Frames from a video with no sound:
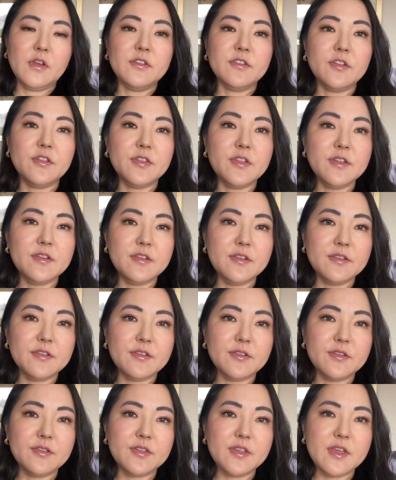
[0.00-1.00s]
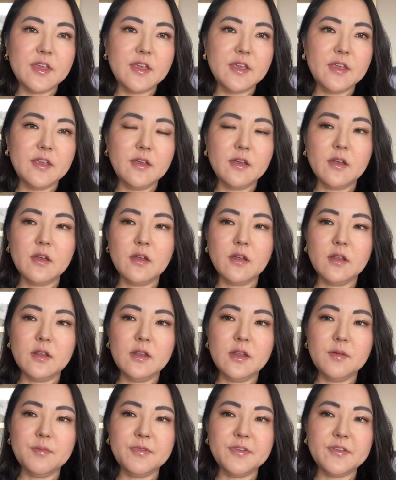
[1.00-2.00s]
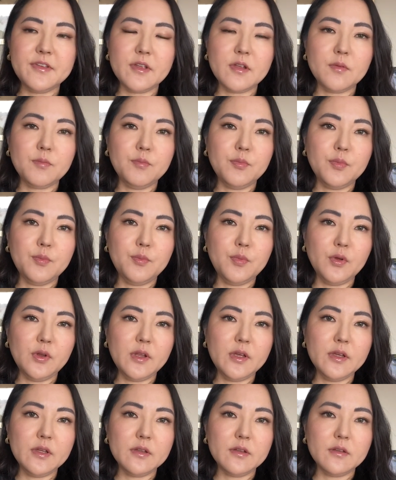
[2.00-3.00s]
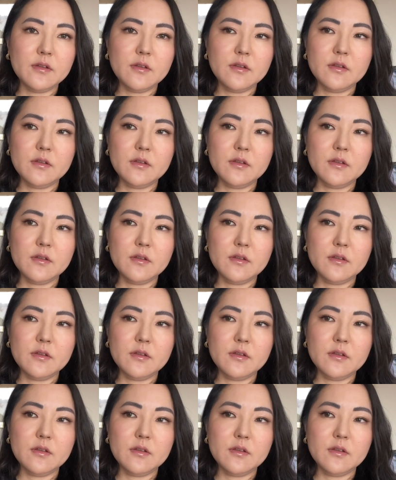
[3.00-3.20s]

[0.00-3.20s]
So this is the lipstick bullet,